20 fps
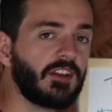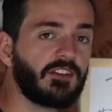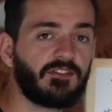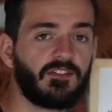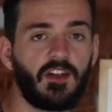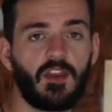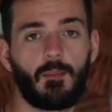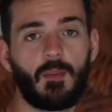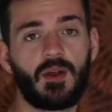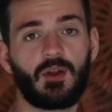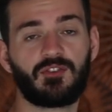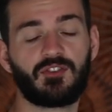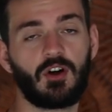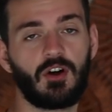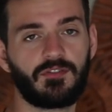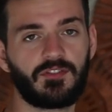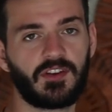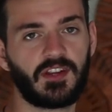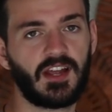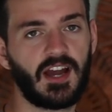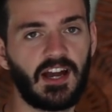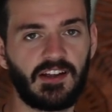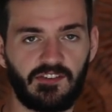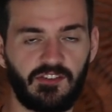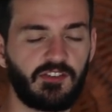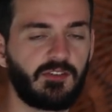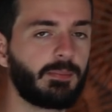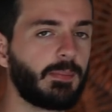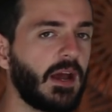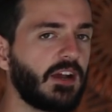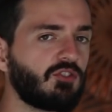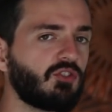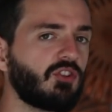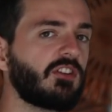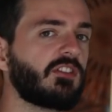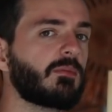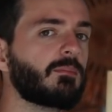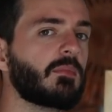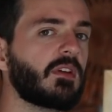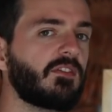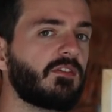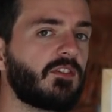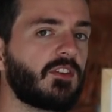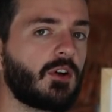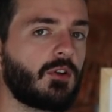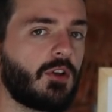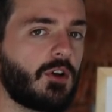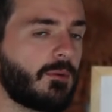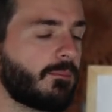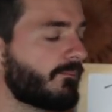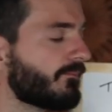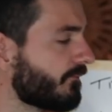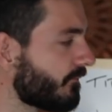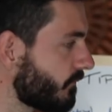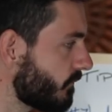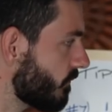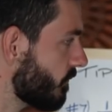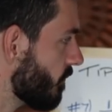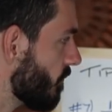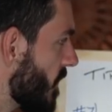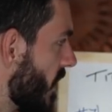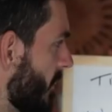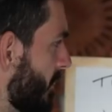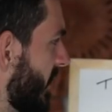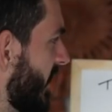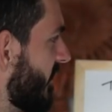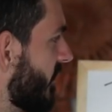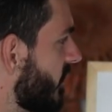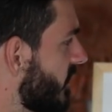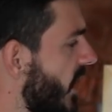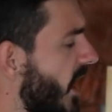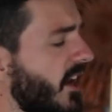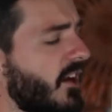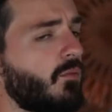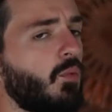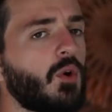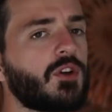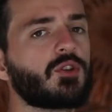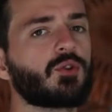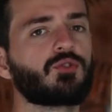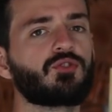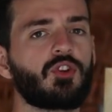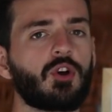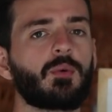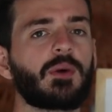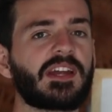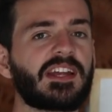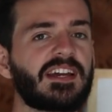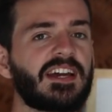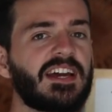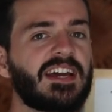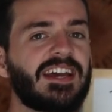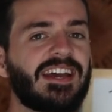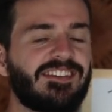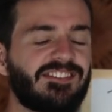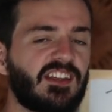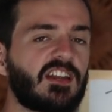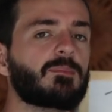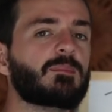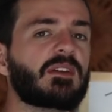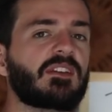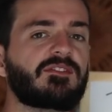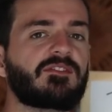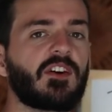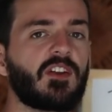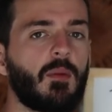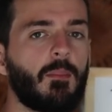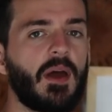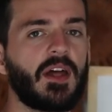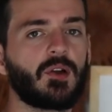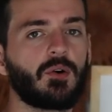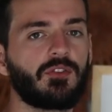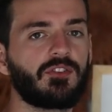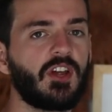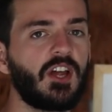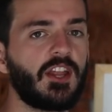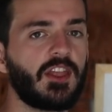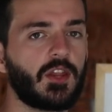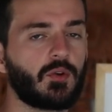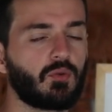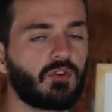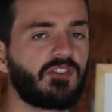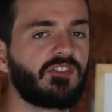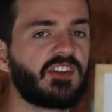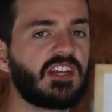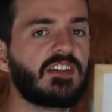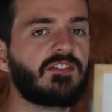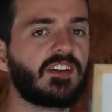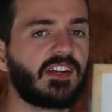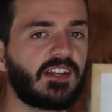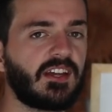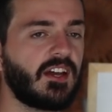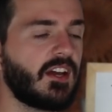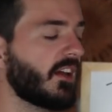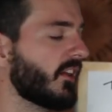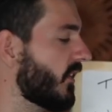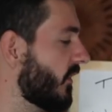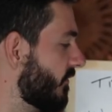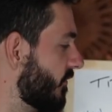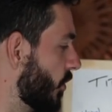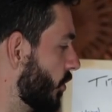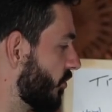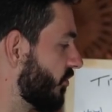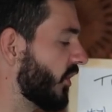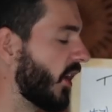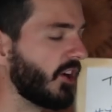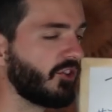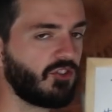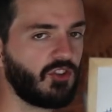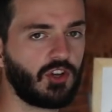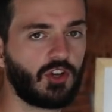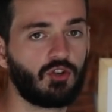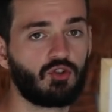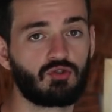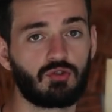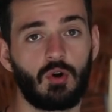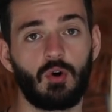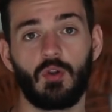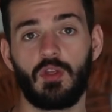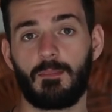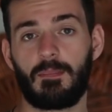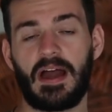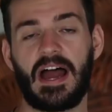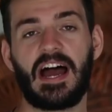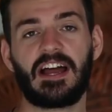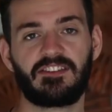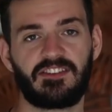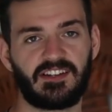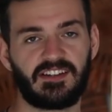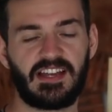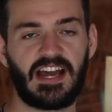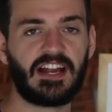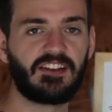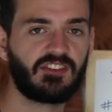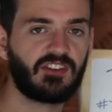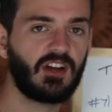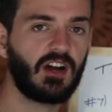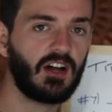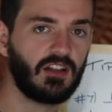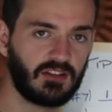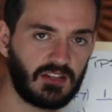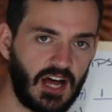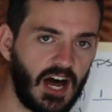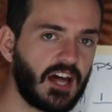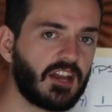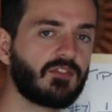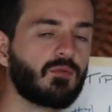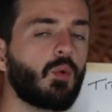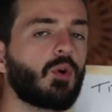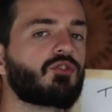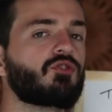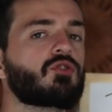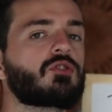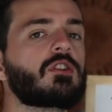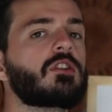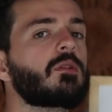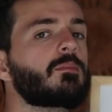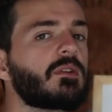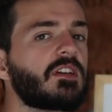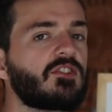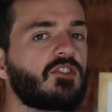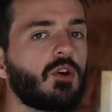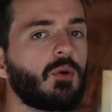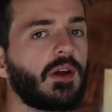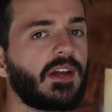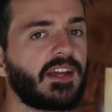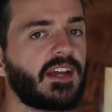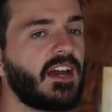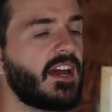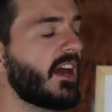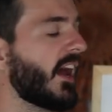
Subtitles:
on the fundamentals often, guys, especially as a midfielder, because a lot of what you're doing is going to be the fundamentals, the receiving, the first touch, the control, the passing. That's a lot of what you're going to be doing.